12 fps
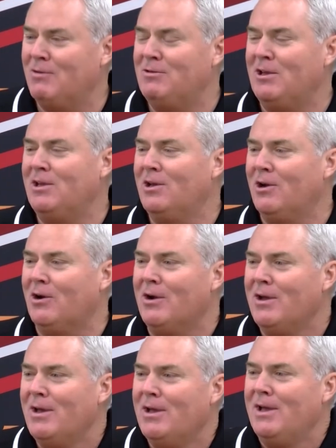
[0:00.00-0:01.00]
the year,
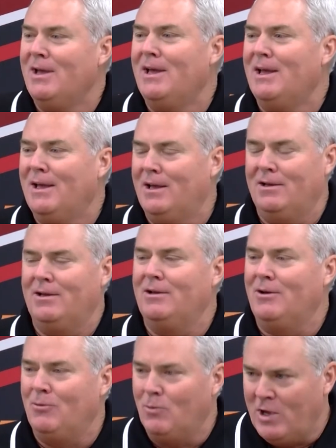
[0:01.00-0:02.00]

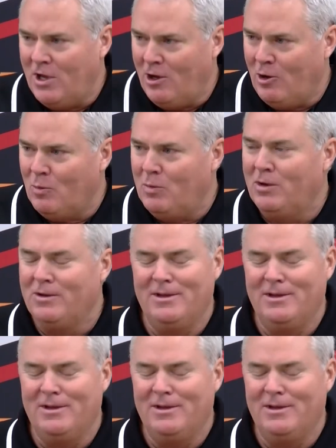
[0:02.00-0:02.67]
we hope,